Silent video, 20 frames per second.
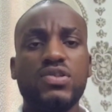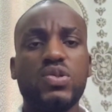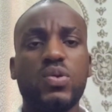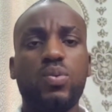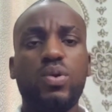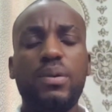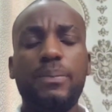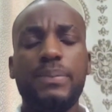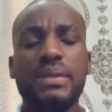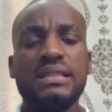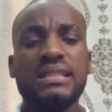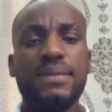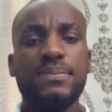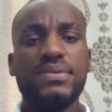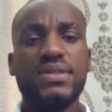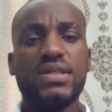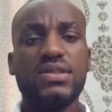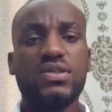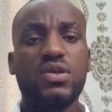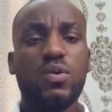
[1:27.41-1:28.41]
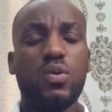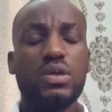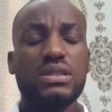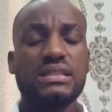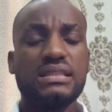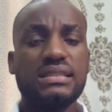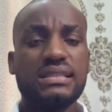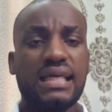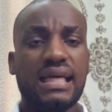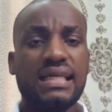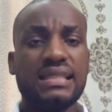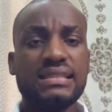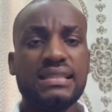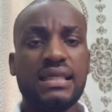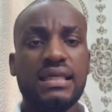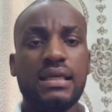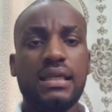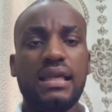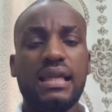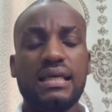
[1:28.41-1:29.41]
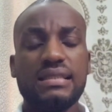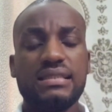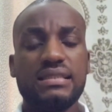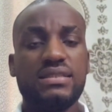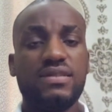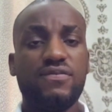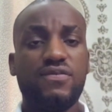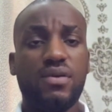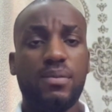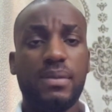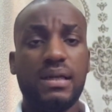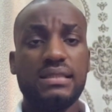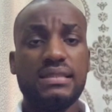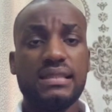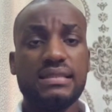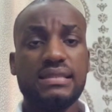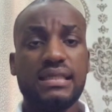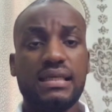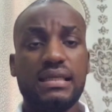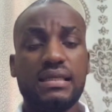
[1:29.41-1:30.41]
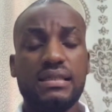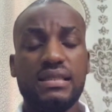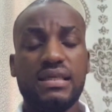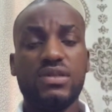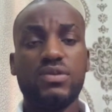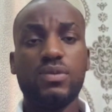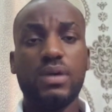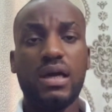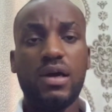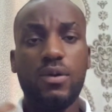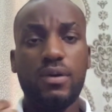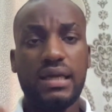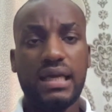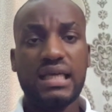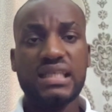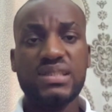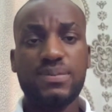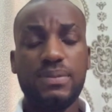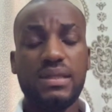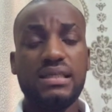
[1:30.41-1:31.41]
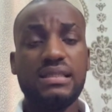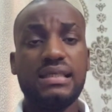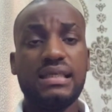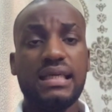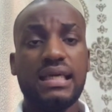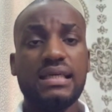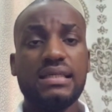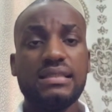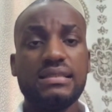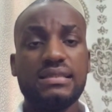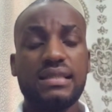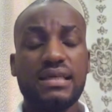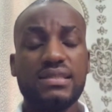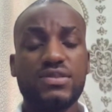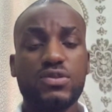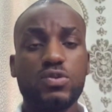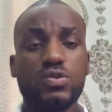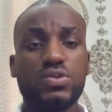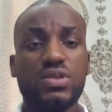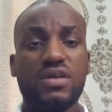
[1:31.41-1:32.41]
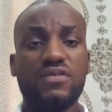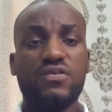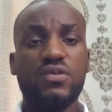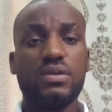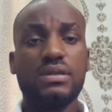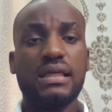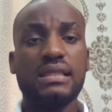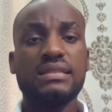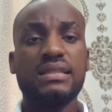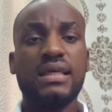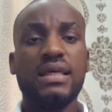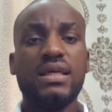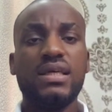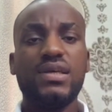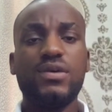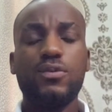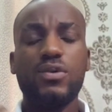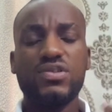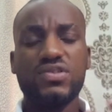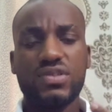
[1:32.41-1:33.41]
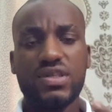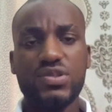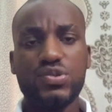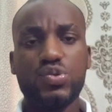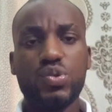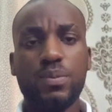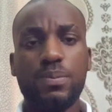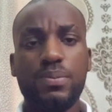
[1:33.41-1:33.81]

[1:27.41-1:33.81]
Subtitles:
So when Benjamin Šeško was signed last season for Manchester United, I'll explain here in Tactical Trafford that he was going to